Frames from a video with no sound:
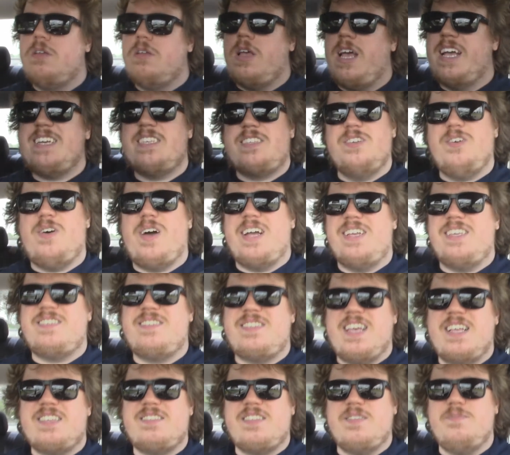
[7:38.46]
I guess
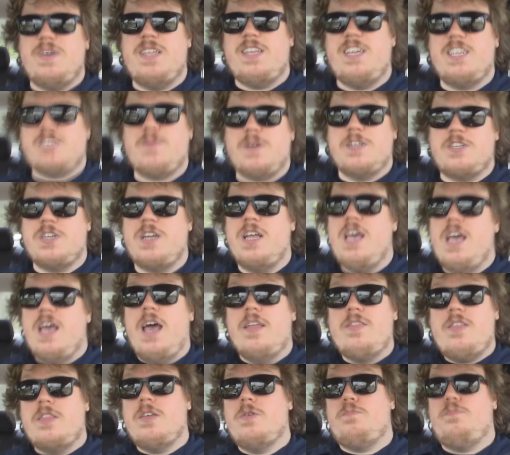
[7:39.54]
that's the mini expansion.
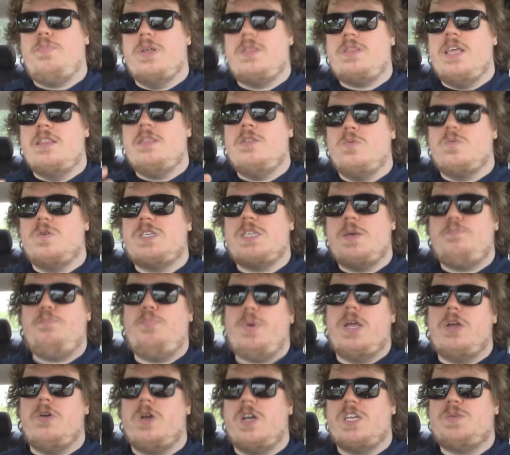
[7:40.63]
And then there was a
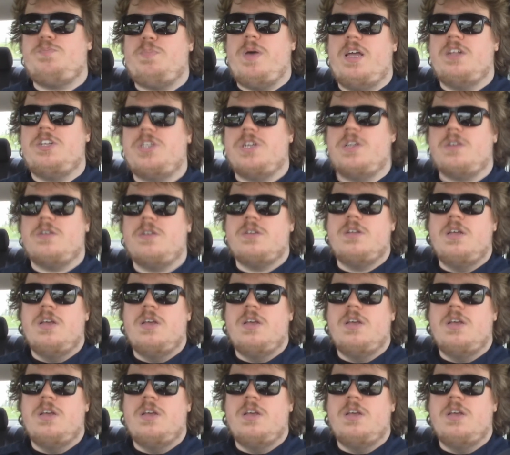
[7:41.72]
bigger expansion,